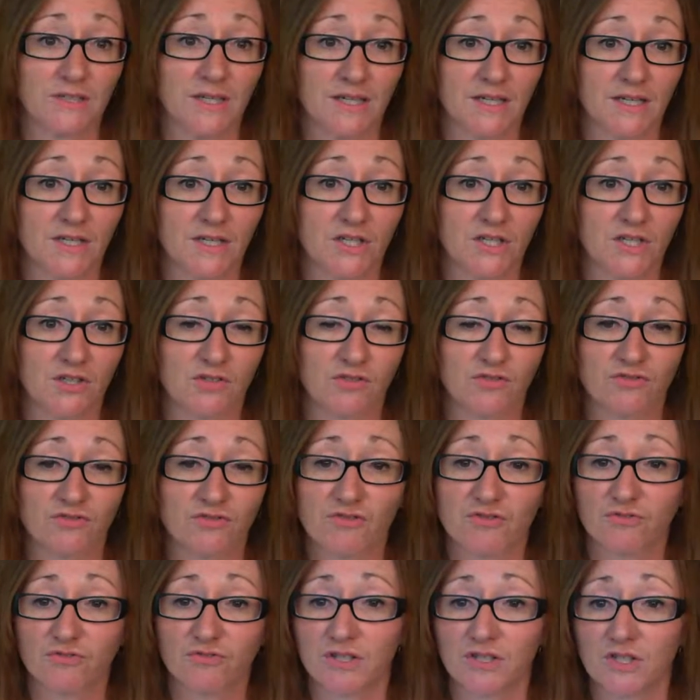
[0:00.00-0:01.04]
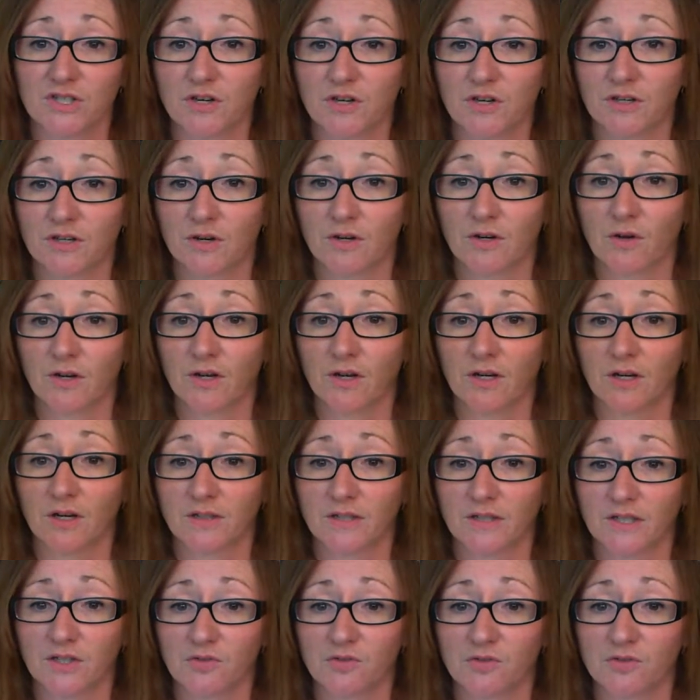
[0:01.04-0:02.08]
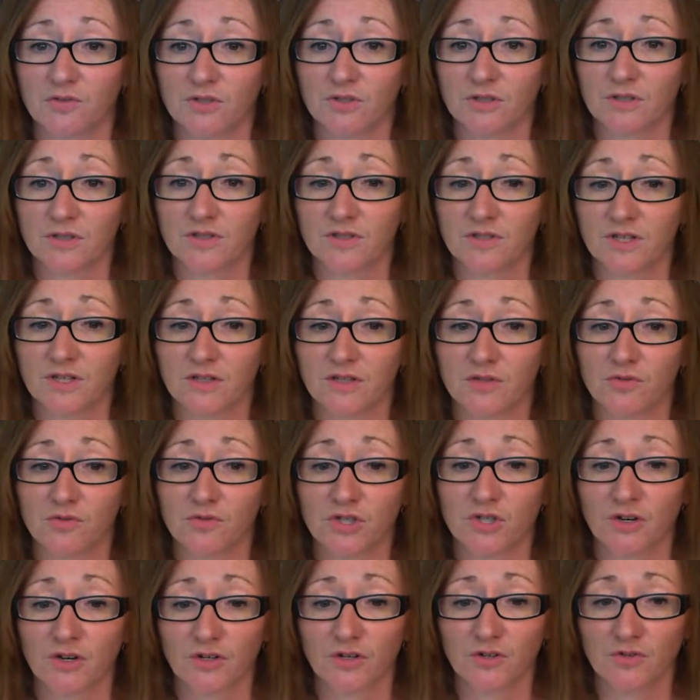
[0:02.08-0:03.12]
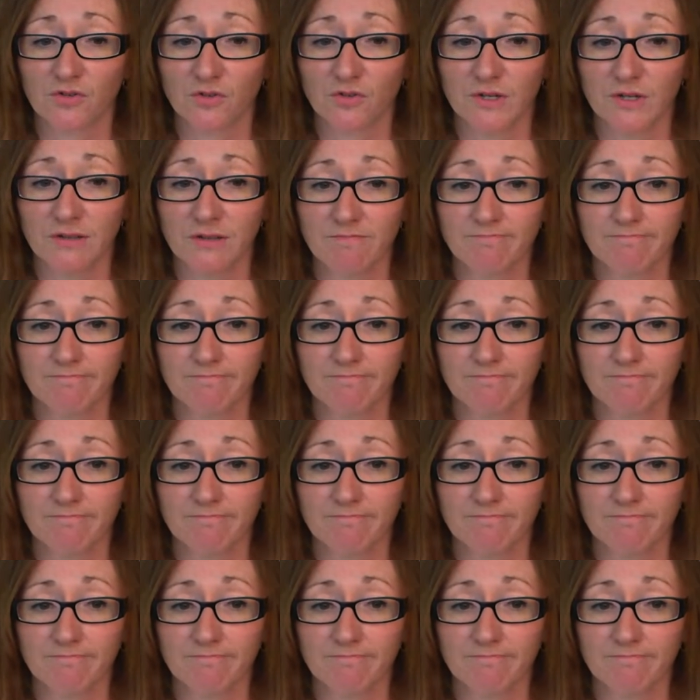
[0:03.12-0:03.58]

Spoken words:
any screen sharing going on. Can you share your screen?